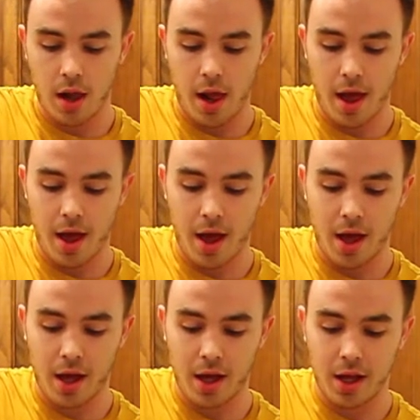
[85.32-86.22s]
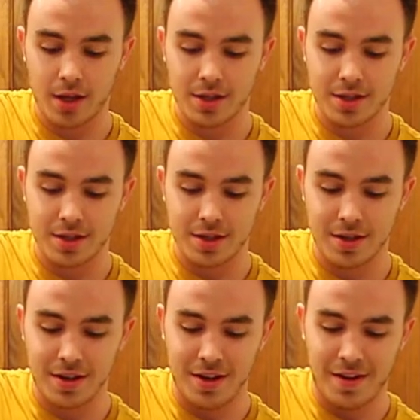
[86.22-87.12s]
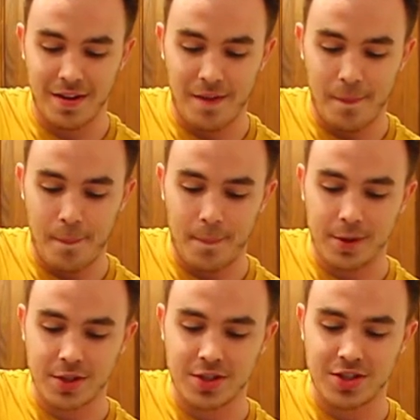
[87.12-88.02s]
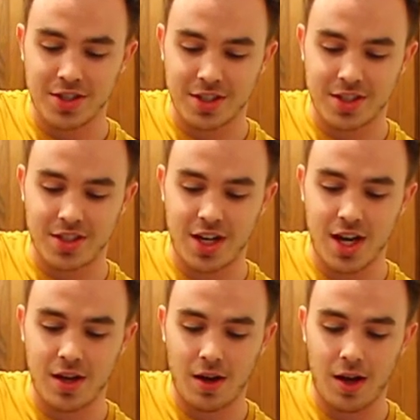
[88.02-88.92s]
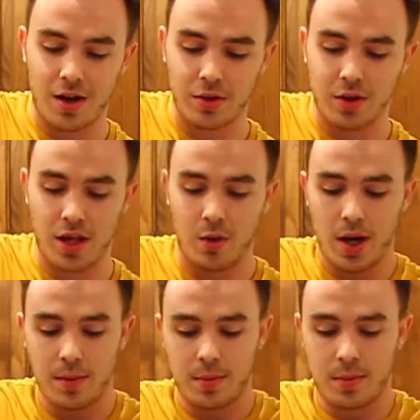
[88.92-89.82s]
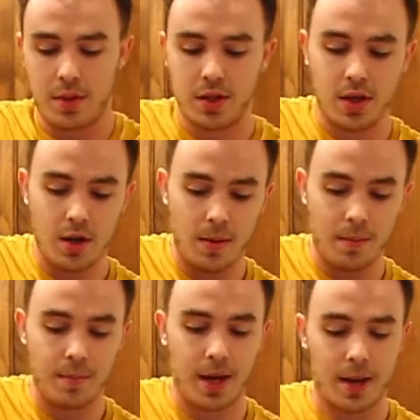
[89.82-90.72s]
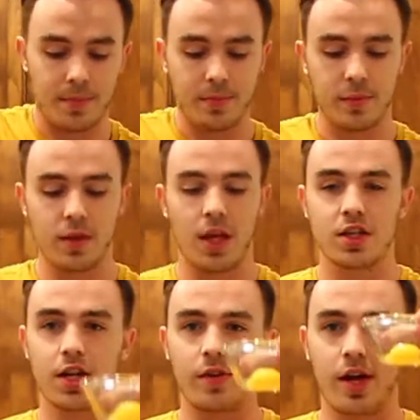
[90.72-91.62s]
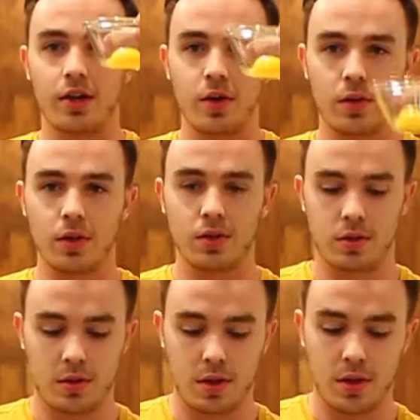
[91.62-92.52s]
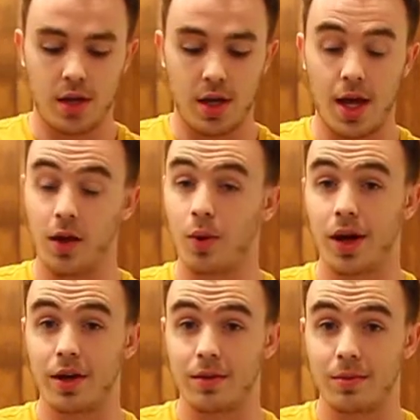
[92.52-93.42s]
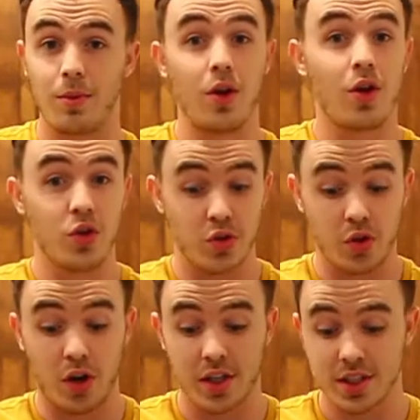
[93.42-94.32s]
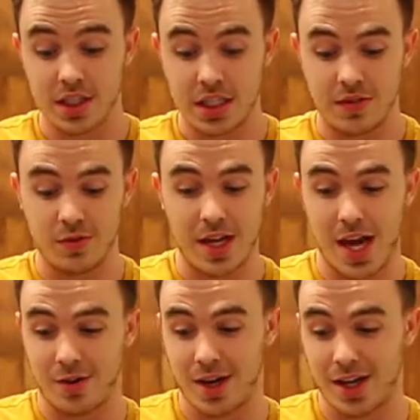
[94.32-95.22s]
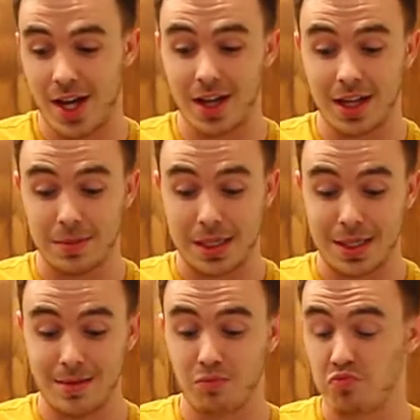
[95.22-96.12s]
and just shake out the egg white, put it in there, bam. Now you just have an egg yolk and egg white. So honestly, if you can't crack an egg like me,